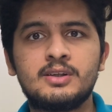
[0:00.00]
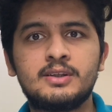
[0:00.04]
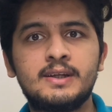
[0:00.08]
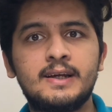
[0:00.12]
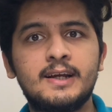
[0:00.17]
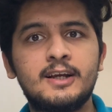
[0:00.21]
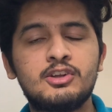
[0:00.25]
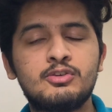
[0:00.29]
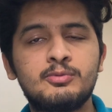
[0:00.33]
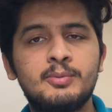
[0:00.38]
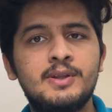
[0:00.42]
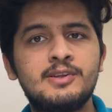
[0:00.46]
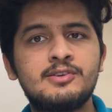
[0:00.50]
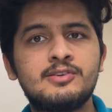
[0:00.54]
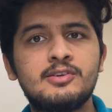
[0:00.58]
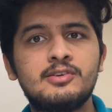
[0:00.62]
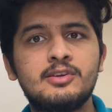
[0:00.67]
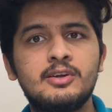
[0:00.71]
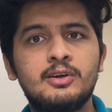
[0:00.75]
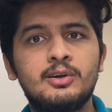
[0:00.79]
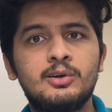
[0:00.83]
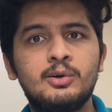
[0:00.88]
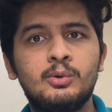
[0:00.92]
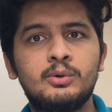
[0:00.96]
The expenses
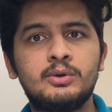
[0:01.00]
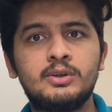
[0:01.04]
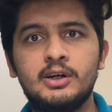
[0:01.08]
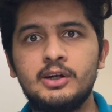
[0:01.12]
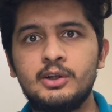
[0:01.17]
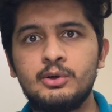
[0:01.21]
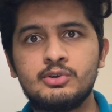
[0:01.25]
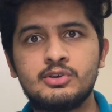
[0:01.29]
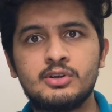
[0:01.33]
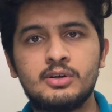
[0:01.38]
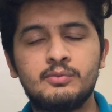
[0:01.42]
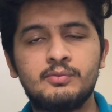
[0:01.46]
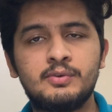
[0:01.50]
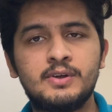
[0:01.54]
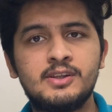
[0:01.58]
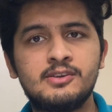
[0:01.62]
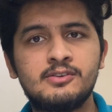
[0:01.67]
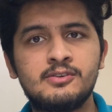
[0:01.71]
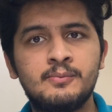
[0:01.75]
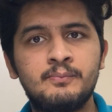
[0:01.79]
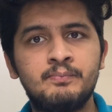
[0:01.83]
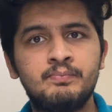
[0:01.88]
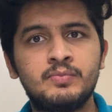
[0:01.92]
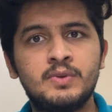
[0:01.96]
include the tuition
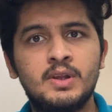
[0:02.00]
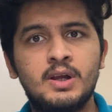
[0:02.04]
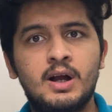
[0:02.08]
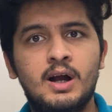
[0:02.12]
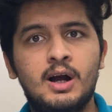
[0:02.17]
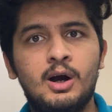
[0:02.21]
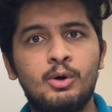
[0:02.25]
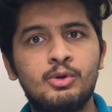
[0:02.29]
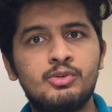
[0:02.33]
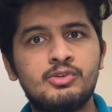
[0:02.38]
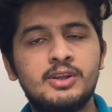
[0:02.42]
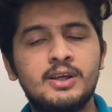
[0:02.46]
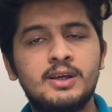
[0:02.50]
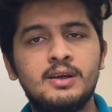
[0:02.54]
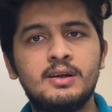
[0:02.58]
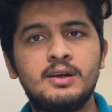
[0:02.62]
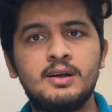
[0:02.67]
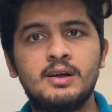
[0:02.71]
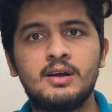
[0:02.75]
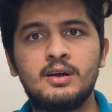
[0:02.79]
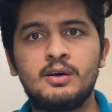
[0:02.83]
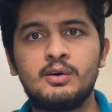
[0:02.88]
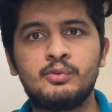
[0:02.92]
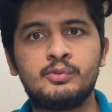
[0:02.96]
fees, housing,
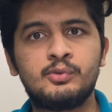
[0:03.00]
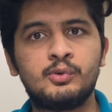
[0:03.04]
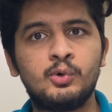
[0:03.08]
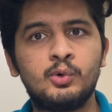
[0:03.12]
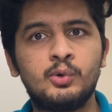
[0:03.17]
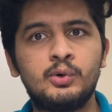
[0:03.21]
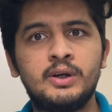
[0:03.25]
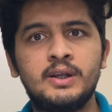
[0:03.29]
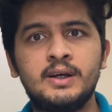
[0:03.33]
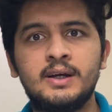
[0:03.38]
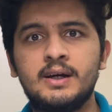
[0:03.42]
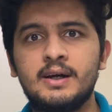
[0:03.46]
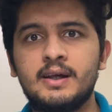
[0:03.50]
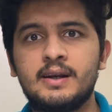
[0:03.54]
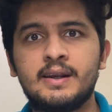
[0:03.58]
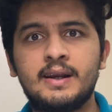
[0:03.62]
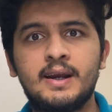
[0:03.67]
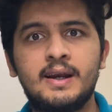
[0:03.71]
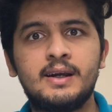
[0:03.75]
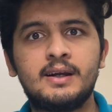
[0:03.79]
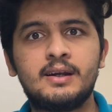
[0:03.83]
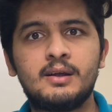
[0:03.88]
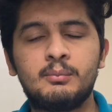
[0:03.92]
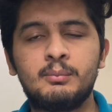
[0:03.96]
food,
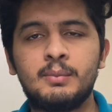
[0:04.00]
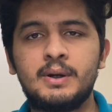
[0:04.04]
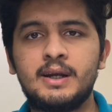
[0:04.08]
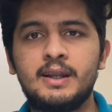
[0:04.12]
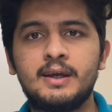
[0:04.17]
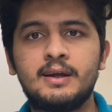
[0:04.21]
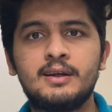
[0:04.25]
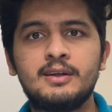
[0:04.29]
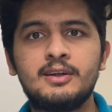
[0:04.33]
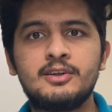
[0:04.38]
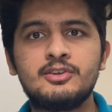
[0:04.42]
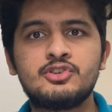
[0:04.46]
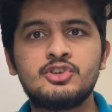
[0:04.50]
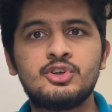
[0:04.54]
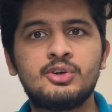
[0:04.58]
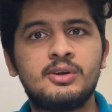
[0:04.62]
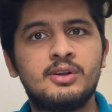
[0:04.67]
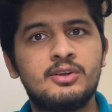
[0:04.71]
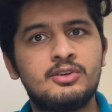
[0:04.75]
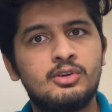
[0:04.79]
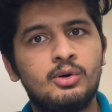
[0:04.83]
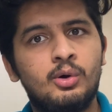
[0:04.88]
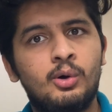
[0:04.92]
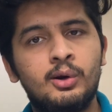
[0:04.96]
rent, medical
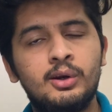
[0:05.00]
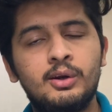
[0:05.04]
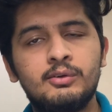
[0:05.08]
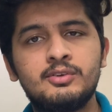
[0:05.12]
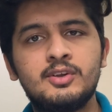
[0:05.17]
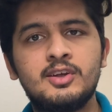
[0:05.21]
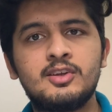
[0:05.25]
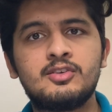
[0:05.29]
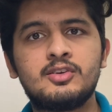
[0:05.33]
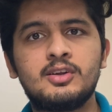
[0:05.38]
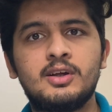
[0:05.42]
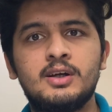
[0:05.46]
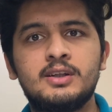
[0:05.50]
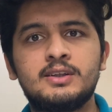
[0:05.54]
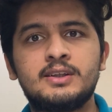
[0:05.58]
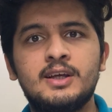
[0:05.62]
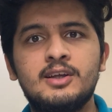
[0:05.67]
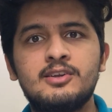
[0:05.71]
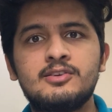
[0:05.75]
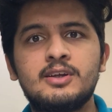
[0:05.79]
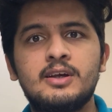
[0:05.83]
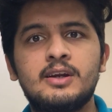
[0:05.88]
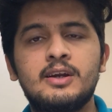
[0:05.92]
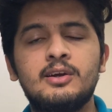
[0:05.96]
insurance. All of these
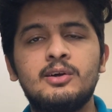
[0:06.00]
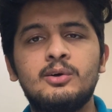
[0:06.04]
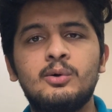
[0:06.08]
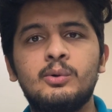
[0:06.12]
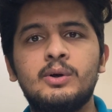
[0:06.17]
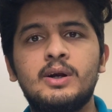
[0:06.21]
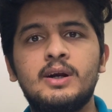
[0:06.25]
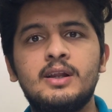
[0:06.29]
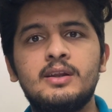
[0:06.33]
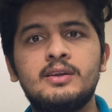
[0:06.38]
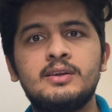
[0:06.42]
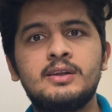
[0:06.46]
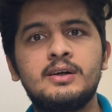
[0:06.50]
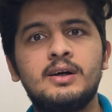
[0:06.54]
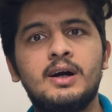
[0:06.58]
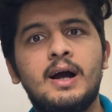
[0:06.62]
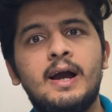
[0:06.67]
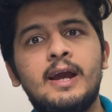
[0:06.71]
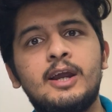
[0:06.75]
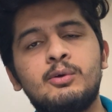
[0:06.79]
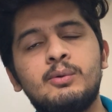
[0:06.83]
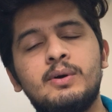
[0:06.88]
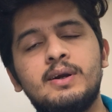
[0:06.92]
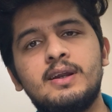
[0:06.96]
things are included in the
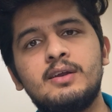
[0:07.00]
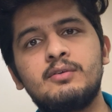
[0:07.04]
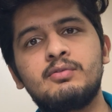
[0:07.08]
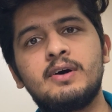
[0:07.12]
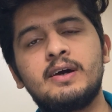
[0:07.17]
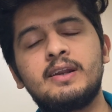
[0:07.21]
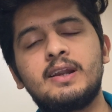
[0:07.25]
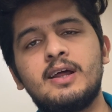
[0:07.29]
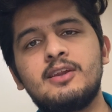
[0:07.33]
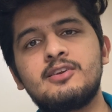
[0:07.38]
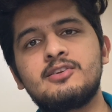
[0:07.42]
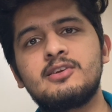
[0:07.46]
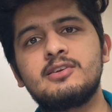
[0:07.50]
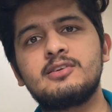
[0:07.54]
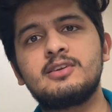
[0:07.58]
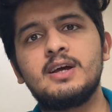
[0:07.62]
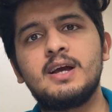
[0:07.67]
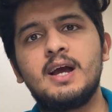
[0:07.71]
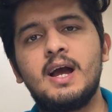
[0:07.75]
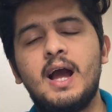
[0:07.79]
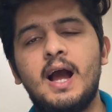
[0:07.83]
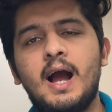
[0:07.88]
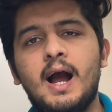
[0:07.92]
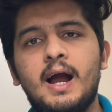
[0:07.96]
I20 finances,
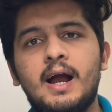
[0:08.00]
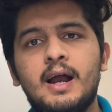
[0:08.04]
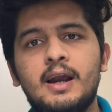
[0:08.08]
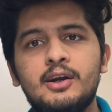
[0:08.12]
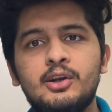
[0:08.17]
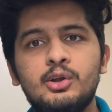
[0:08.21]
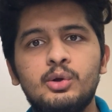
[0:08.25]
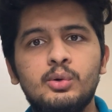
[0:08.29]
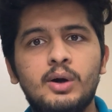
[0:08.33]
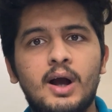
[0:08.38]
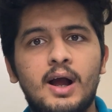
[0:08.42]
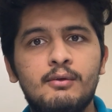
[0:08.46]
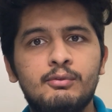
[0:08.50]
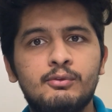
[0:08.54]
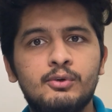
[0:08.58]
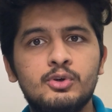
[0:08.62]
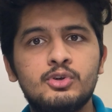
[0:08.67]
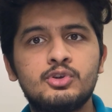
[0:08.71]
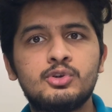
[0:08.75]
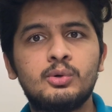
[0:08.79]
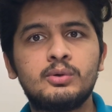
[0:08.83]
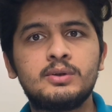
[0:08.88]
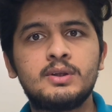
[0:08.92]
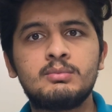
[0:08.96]
and you have to
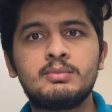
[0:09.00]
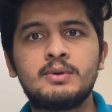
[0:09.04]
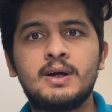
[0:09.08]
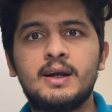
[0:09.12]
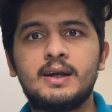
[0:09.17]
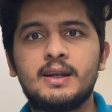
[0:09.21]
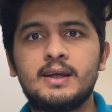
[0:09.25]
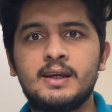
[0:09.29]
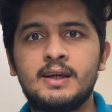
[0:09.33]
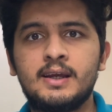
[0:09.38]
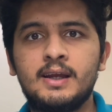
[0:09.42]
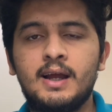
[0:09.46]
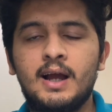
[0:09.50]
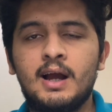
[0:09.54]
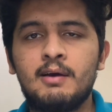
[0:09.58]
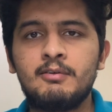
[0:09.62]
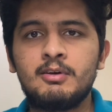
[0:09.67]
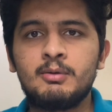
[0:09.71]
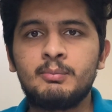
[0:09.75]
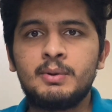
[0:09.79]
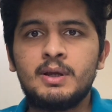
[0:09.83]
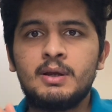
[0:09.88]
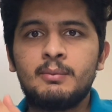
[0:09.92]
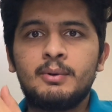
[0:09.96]
show them that hey, I
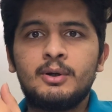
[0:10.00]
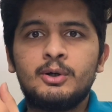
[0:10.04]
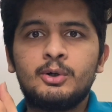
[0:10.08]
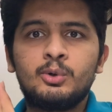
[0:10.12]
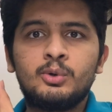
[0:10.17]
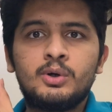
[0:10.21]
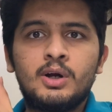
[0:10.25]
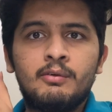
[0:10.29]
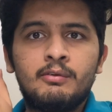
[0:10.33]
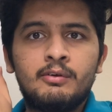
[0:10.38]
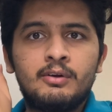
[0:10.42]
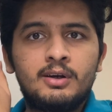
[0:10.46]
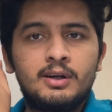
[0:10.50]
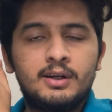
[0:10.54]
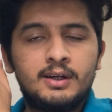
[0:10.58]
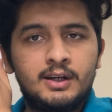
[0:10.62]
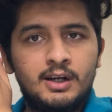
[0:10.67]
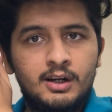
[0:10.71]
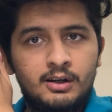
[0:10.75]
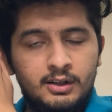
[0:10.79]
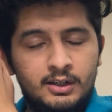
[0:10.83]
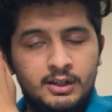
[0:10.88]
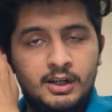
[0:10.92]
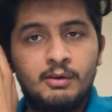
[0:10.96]
will be able to
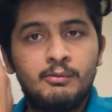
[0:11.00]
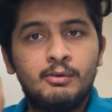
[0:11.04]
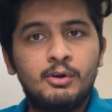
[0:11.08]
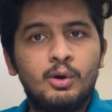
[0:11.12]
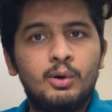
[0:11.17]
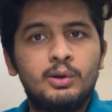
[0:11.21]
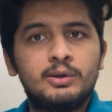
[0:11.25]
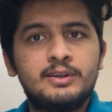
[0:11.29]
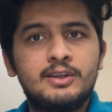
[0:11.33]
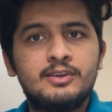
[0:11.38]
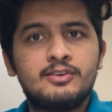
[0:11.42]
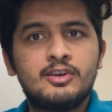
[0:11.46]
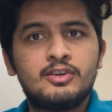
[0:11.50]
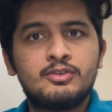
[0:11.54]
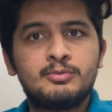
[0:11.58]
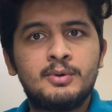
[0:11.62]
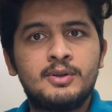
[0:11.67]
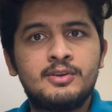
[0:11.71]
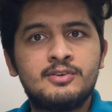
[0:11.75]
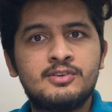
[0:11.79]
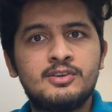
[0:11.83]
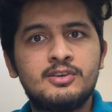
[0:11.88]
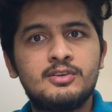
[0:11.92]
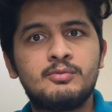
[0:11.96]
cover all these
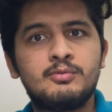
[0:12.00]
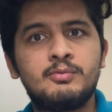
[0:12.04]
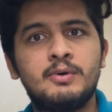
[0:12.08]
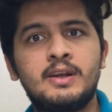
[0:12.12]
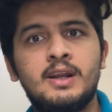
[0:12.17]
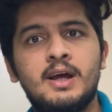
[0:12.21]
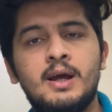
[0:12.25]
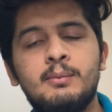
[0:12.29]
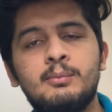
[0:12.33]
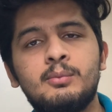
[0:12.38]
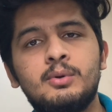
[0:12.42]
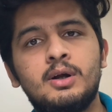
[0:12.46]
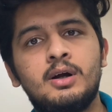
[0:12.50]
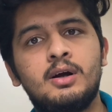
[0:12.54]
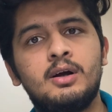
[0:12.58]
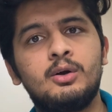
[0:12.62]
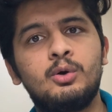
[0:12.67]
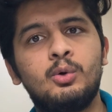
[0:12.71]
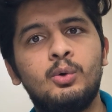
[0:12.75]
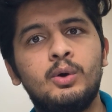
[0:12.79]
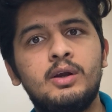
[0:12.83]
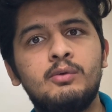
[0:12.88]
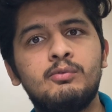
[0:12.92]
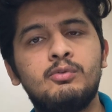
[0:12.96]
expenses when I'm
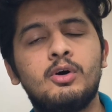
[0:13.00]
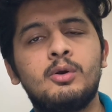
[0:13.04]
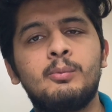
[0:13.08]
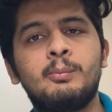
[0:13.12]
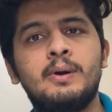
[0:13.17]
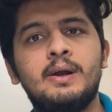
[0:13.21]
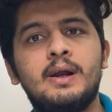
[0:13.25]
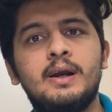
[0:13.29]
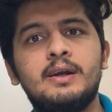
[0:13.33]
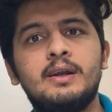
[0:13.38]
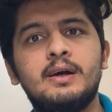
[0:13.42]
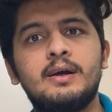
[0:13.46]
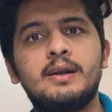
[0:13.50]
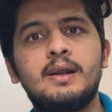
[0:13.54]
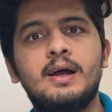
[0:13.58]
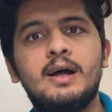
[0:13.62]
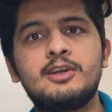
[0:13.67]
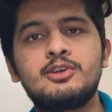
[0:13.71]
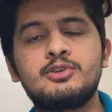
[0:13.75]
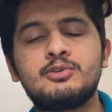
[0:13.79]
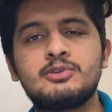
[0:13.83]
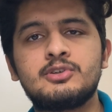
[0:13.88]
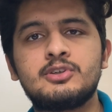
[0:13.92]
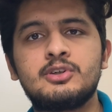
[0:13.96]
going for my
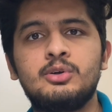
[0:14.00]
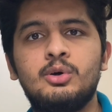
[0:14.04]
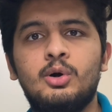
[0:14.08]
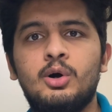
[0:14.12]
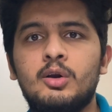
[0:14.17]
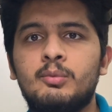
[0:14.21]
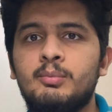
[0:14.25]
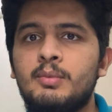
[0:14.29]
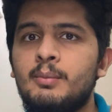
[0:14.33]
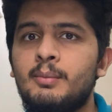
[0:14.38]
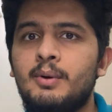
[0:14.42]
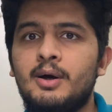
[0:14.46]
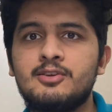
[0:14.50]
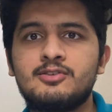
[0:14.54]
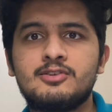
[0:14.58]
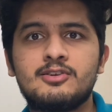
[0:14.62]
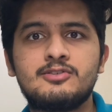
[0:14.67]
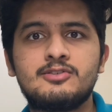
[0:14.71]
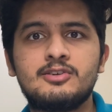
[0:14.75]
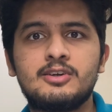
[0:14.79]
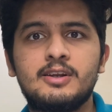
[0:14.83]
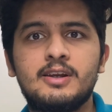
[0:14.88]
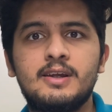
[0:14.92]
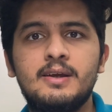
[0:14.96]
undergraduation or my master's
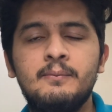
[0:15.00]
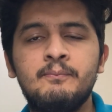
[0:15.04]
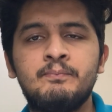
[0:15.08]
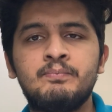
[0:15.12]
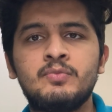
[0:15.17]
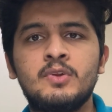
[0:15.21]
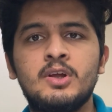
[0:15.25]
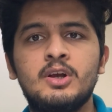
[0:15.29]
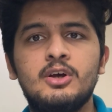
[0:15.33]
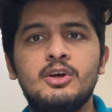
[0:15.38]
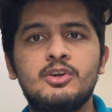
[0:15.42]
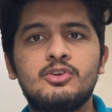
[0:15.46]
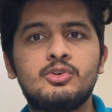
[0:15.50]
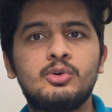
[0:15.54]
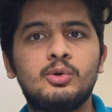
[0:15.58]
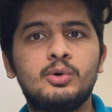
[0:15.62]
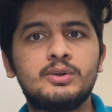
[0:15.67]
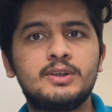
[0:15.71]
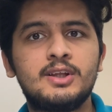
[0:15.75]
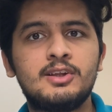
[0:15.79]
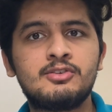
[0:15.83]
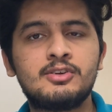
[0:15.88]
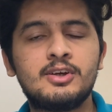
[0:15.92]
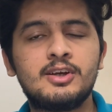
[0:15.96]
degree. So
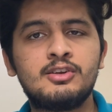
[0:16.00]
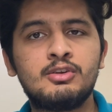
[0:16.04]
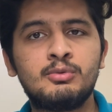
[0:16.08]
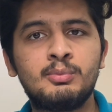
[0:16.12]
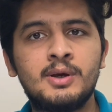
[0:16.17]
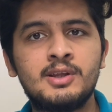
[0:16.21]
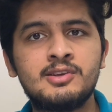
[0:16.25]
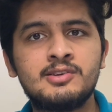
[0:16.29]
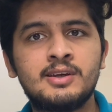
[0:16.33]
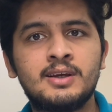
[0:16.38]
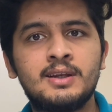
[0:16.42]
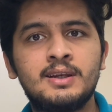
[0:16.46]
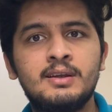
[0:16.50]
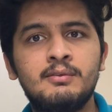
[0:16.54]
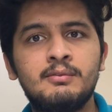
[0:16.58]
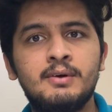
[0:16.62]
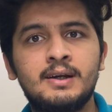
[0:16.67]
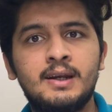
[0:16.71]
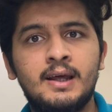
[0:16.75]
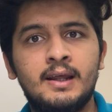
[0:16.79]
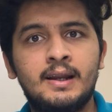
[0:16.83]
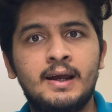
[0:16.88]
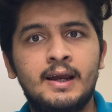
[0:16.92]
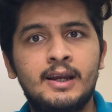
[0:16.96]
this is basically
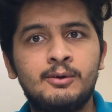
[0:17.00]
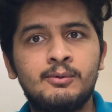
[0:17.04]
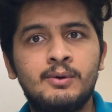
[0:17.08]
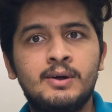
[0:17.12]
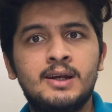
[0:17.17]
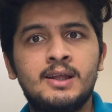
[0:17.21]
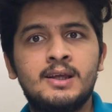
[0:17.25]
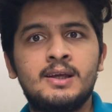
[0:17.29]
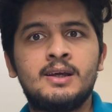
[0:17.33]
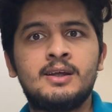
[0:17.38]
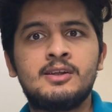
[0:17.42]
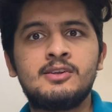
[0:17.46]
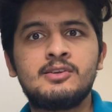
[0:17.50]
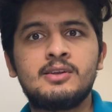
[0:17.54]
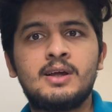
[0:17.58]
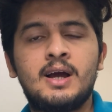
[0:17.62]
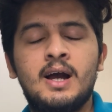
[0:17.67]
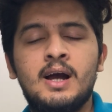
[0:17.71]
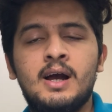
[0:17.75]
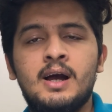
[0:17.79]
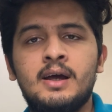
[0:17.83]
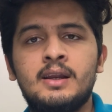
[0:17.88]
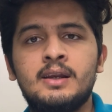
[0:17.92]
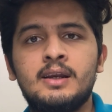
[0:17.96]
what an I20 is,
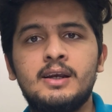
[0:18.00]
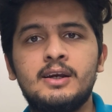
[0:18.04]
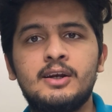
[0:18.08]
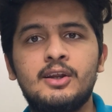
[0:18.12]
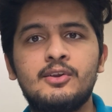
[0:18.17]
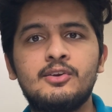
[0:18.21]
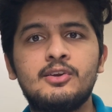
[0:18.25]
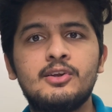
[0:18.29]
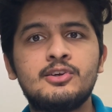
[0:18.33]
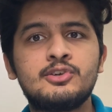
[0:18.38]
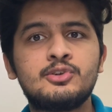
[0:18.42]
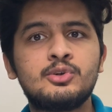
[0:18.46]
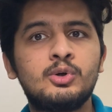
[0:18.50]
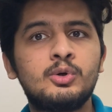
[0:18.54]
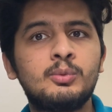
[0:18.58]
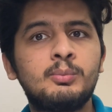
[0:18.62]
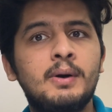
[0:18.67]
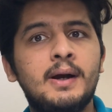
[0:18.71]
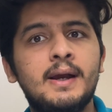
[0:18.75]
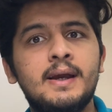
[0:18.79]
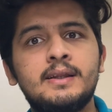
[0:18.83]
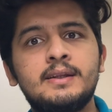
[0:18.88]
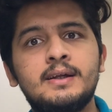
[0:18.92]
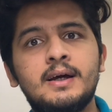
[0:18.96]
and it is issued
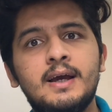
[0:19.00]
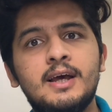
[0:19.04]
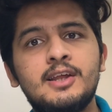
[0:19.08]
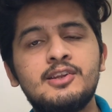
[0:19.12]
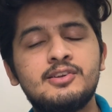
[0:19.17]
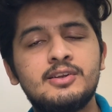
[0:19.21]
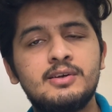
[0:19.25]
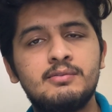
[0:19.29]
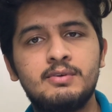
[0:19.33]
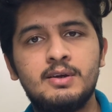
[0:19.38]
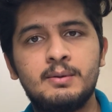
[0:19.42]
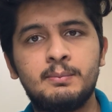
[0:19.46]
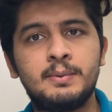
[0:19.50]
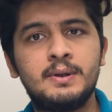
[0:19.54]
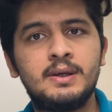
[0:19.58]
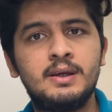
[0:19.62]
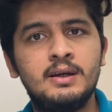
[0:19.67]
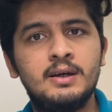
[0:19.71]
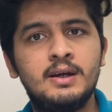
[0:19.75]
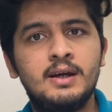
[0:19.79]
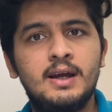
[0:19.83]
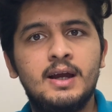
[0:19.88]
by the SEVP.